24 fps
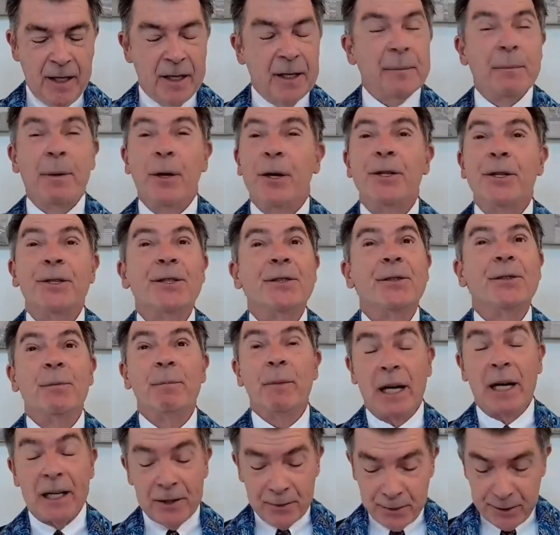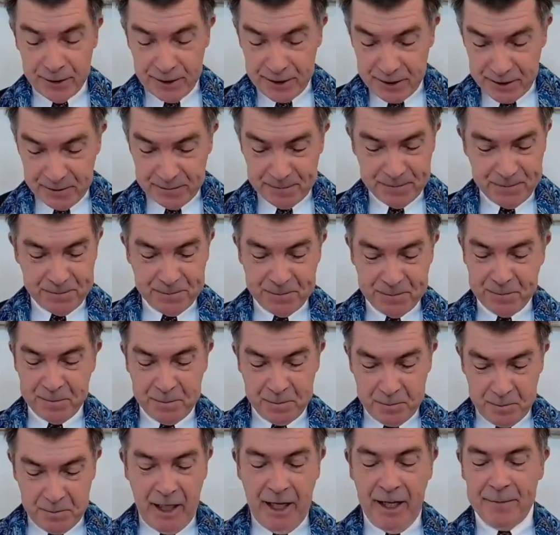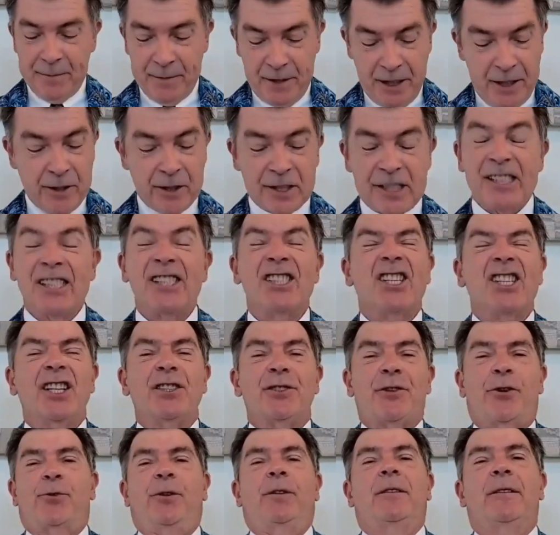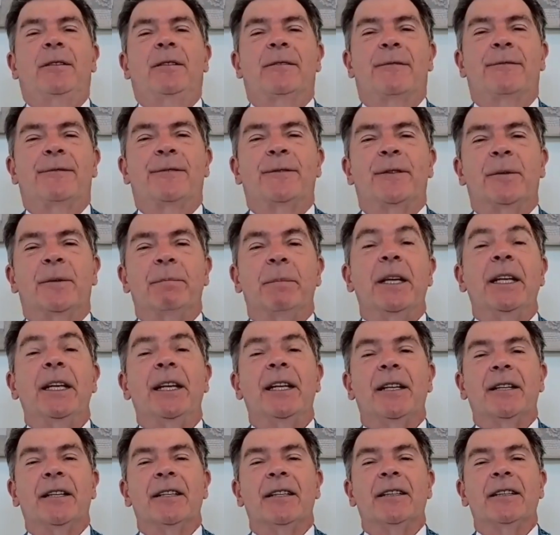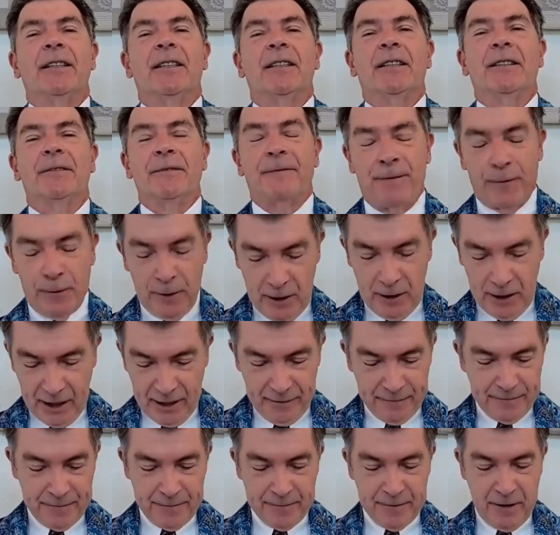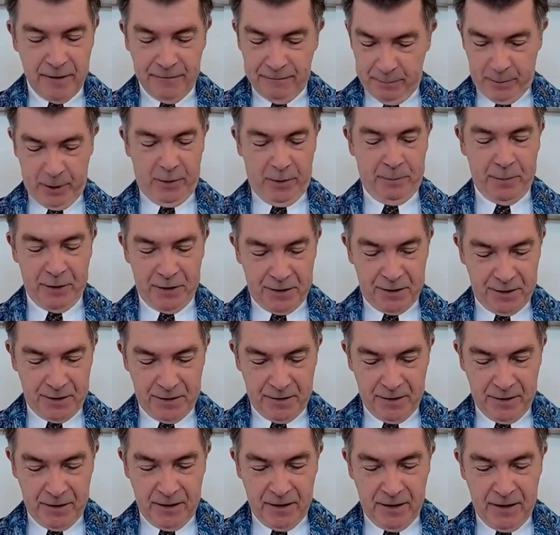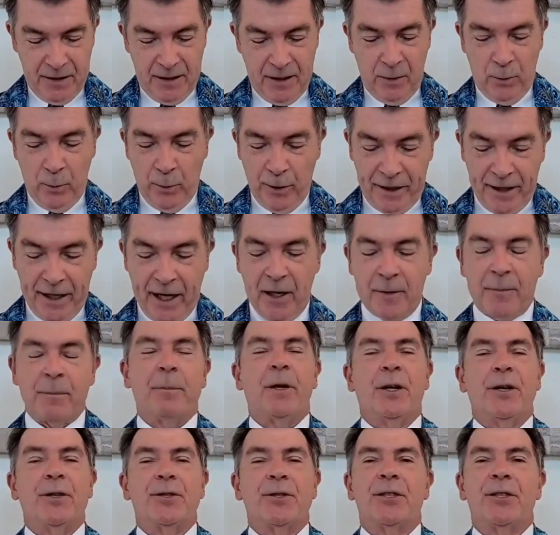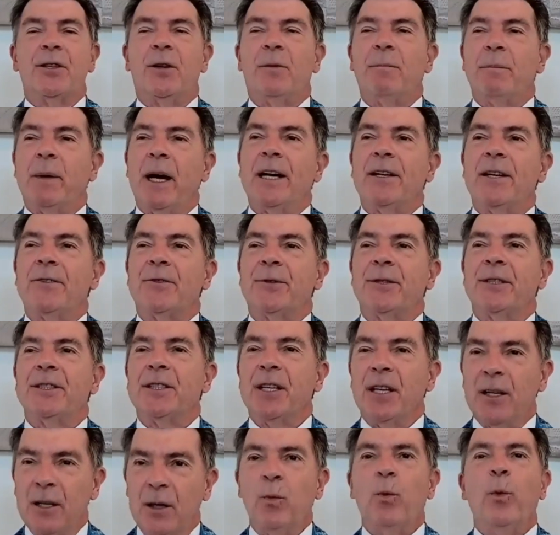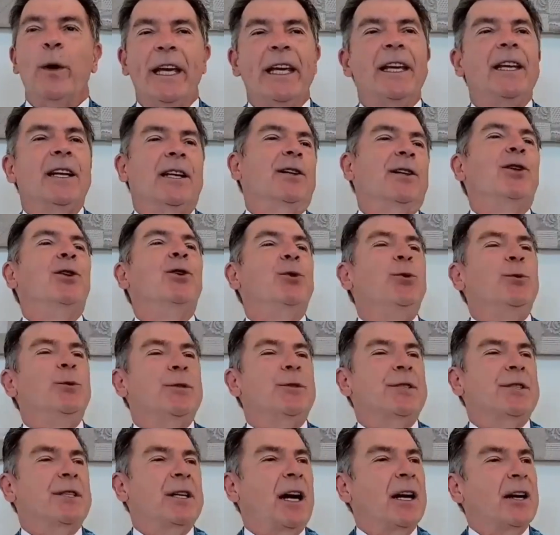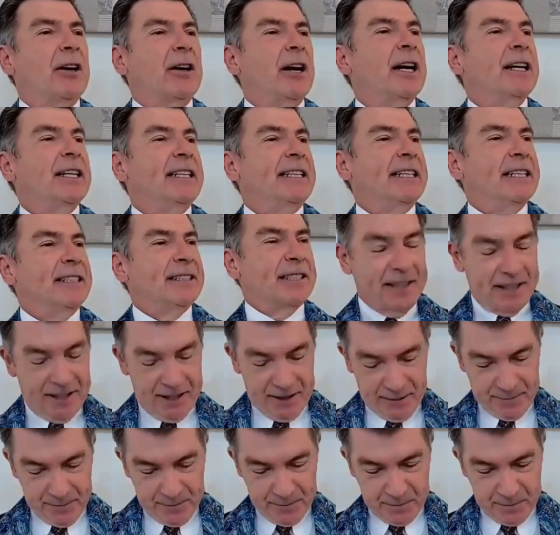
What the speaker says: Personal boundaries, they're essential for a meaningful life of purpose. Without personal boundaries, we lose our identity.